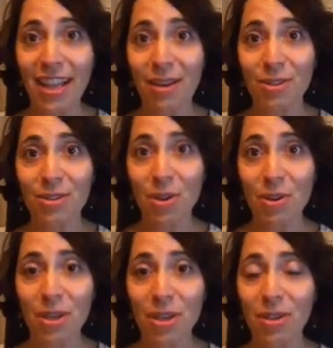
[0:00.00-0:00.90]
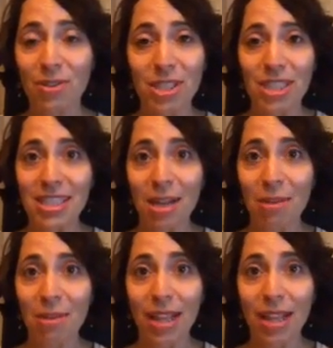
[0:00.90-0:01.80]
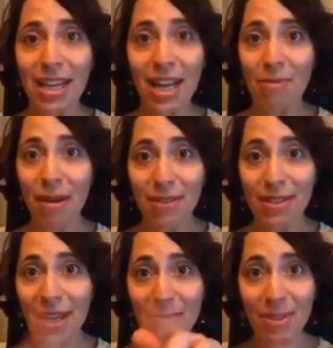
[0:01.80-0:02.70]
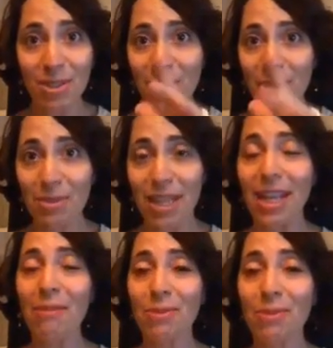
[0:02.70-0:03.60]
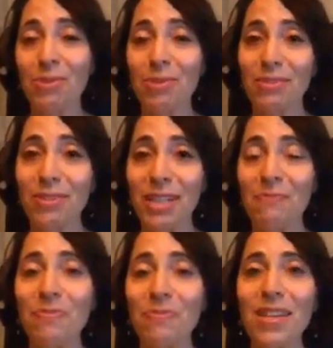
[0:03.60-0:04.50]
That was so cute. She just kept lighting up every time the screen would light up. It was really funny.